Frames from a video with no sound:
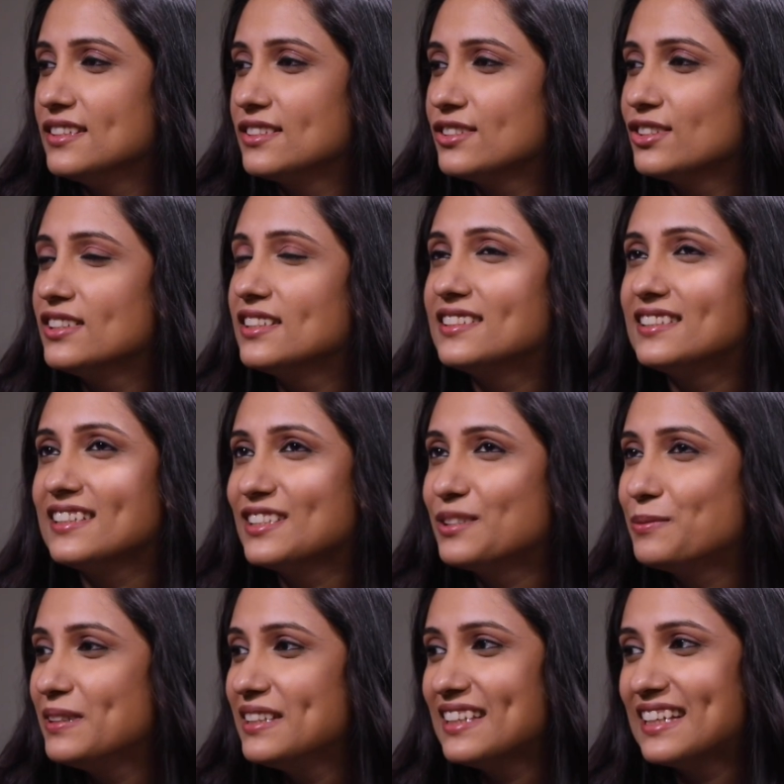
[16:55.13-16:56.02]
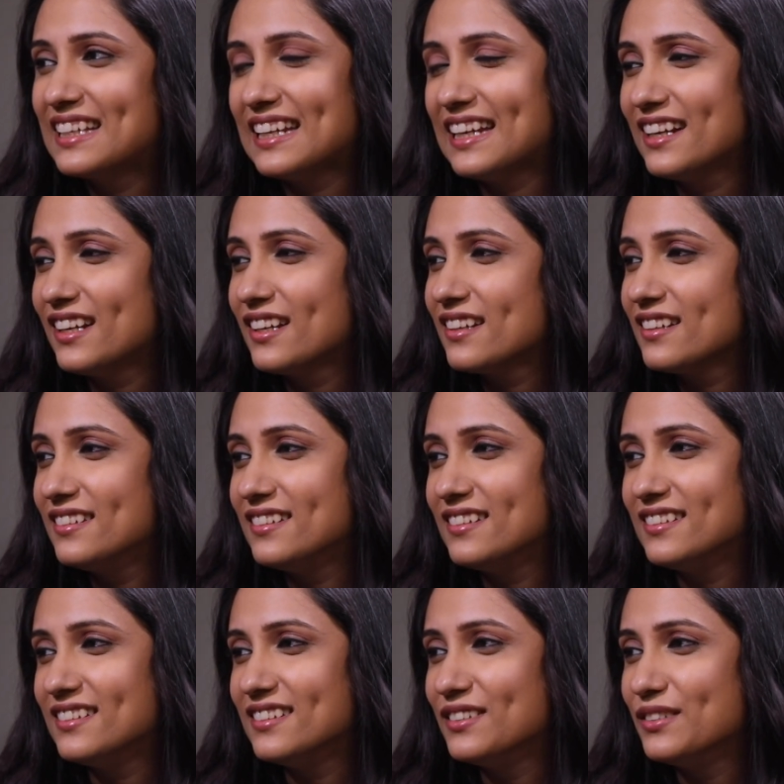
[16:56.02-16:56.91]
So this has been great,
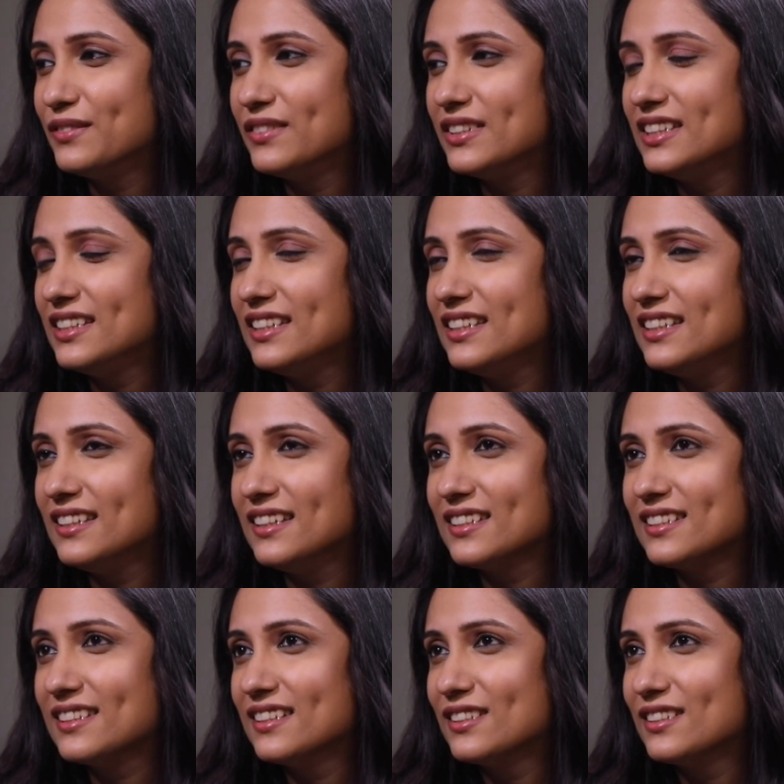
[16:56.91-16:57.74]
Vidhi.